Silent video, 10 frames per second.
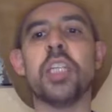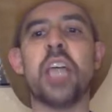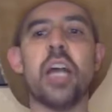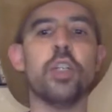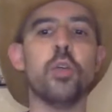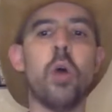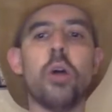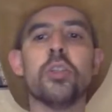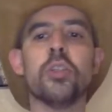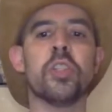how to do all
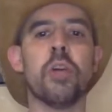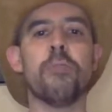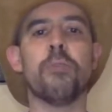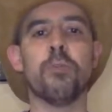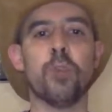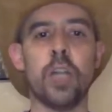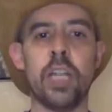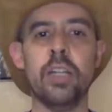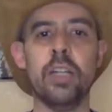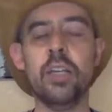this stuff for free.
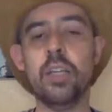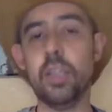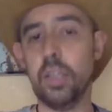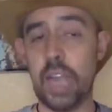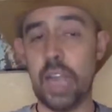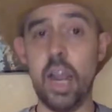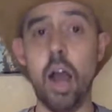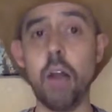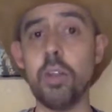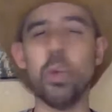Okay,
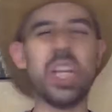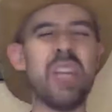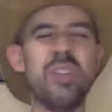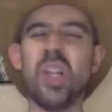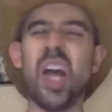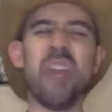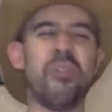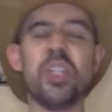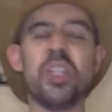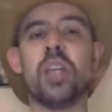we're giving you a lot of
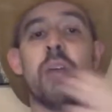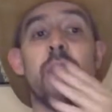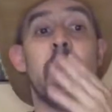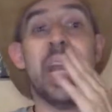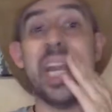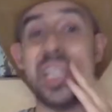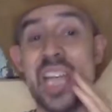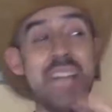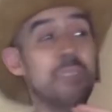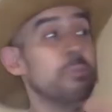free stuff. And
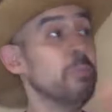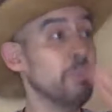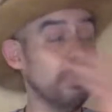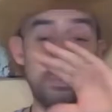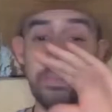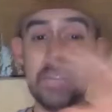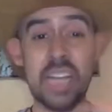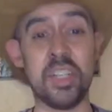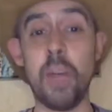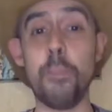then at
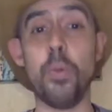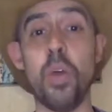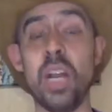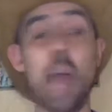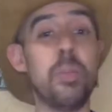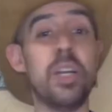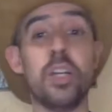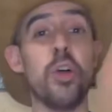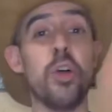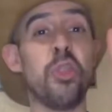some point, I'm gonna
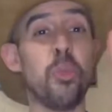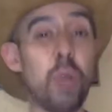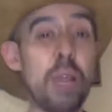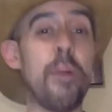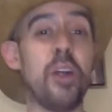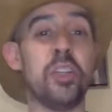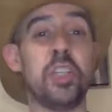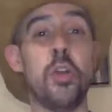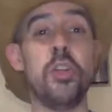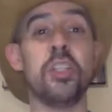do a 3-part
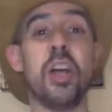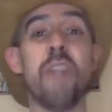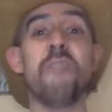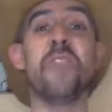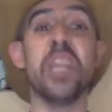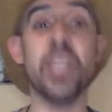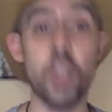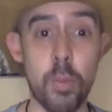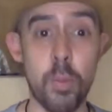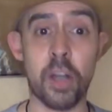series on
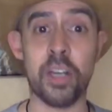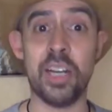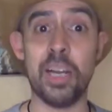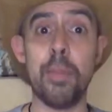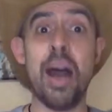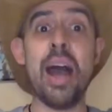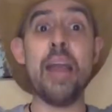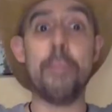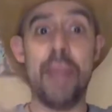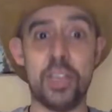video marketing, my
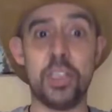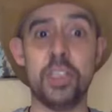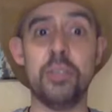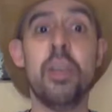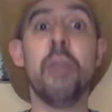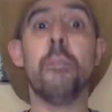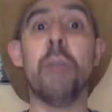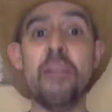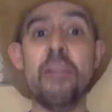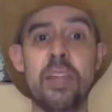passion,
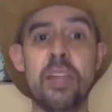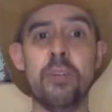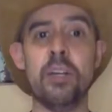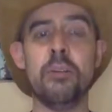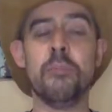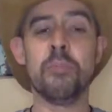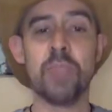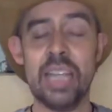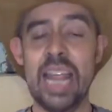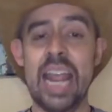my favorite.
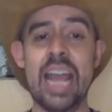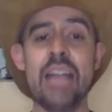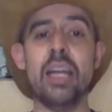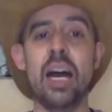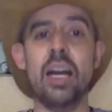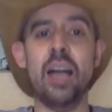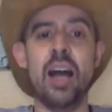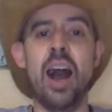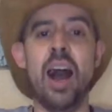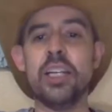And
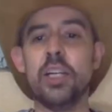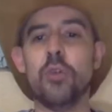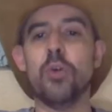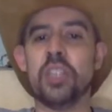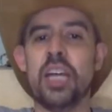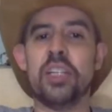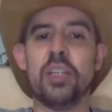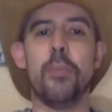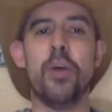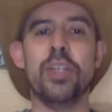Anya will at
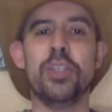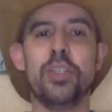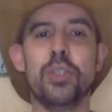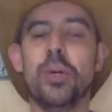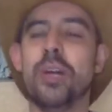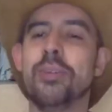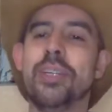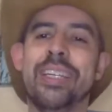some point she's gonna